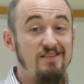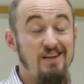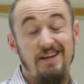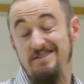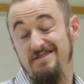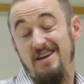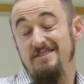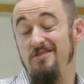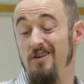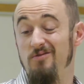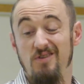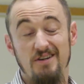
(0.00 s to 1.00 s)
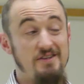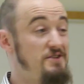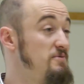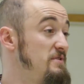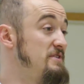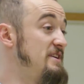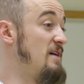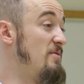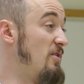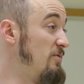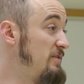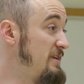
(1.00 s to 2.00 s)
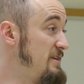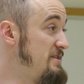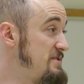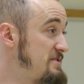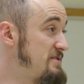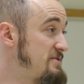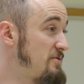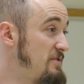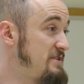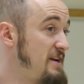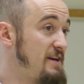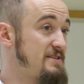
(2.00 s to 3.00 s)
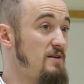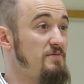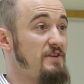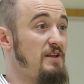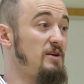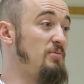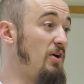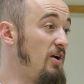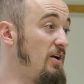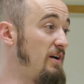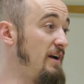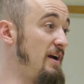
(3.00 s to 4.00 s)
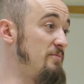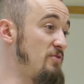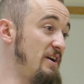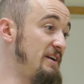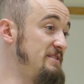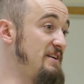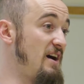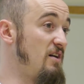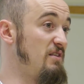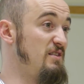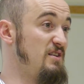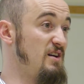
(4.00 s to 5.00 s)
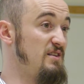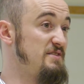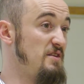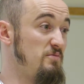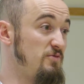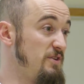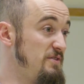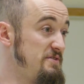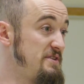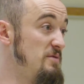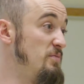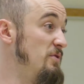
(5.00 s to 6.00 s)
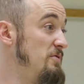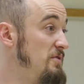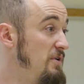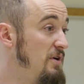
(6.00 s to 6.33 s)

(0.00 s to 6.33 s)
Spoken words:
that's all I wanted to do with the demo, is sort of take something like Pong and break it down into something real simple.